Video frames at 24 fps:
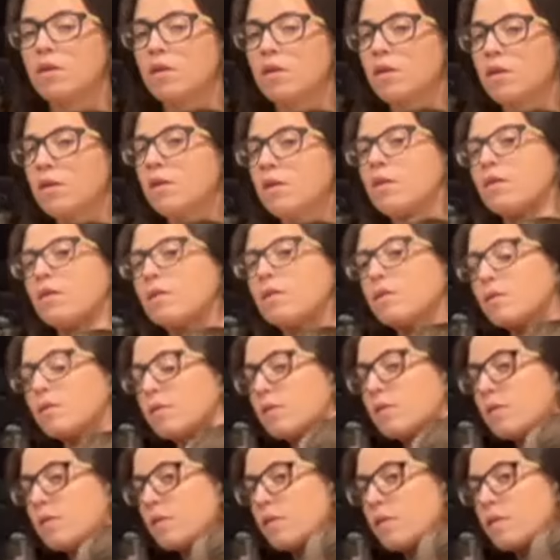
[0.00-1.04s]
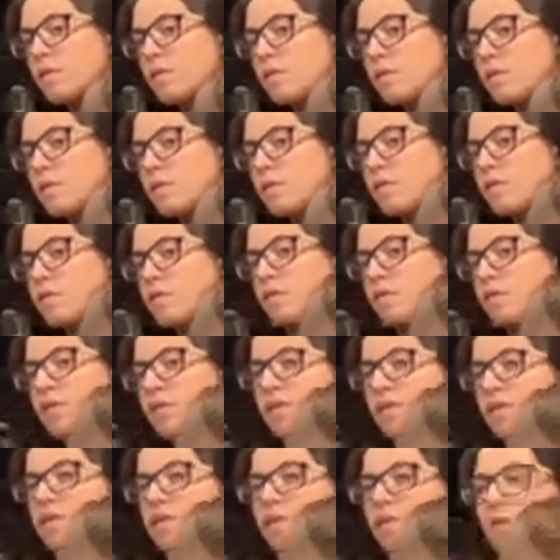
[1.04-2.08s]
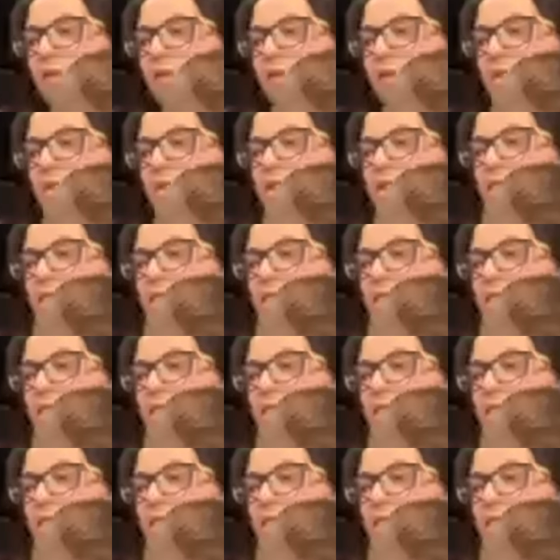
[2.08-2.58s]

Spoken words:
The person shown says nothing.